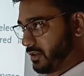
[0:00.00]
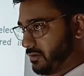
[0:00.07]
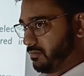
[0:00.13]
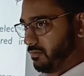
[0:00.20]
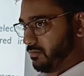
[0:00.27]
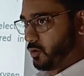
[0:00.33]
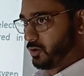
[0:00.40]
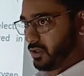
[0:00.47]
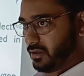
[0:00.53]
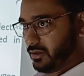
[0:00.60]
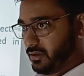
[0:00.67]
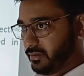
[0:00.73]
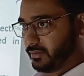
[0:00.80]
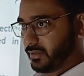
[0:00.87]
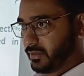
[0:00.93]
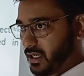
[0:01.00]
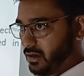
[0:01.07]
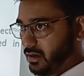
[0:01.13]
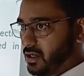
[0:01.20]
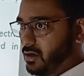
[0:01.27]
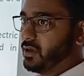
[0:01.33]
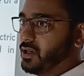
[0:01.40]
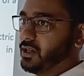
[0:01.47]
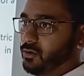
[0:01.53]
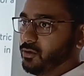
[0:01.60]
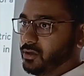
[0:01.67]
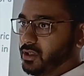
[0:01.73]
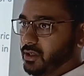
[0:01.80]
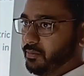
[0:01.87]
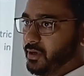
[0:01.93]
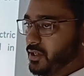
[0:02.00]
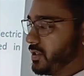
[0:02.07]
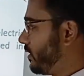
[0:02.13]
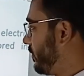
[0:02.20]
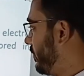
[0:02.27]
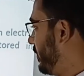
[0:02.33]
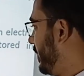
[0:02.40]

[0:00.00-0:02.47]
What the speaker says: motor and convert into the pressure of the